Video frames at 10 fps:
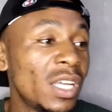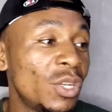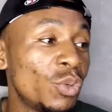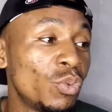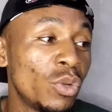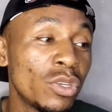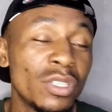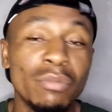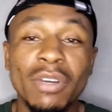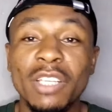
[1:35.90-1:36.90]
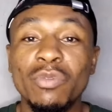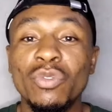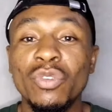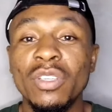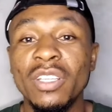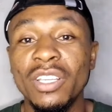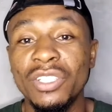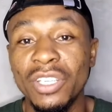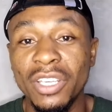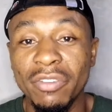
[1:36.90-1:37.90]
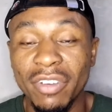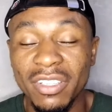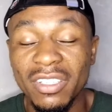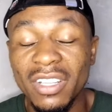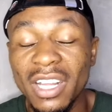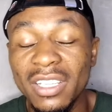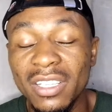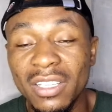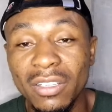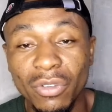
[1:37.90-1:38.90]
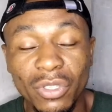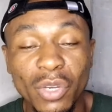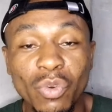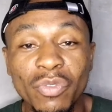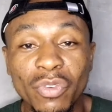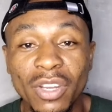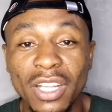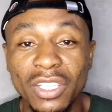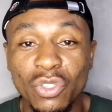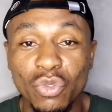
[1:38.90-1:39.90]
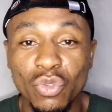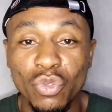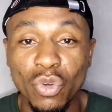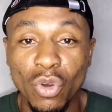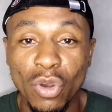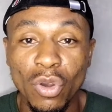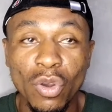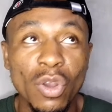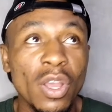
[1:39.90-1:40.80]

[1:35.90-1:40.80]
And then we lost the match between HJK versus Lati, because I went for Lati to score.